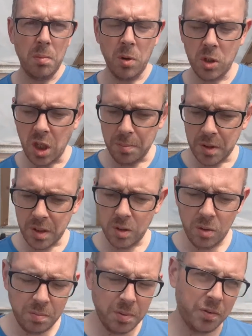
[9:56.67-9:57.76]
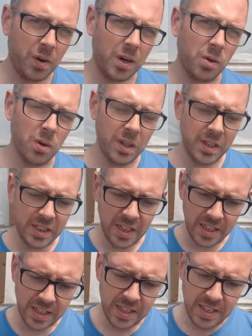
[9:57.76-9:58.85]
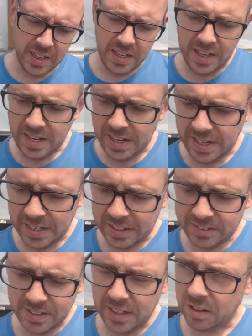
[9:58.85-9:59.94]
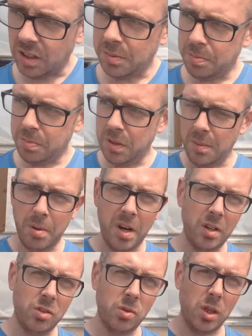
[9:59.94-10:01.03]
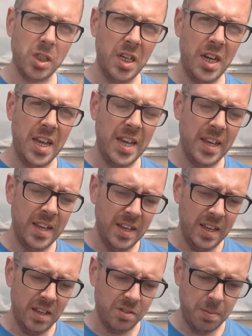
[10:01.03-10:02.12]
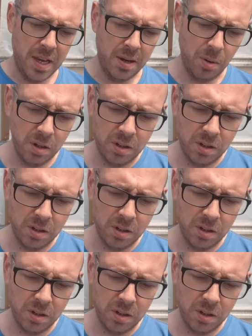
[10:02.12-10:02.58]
one more job to do before I call it a day. Like I say, I've got a butternut squash in there, a spare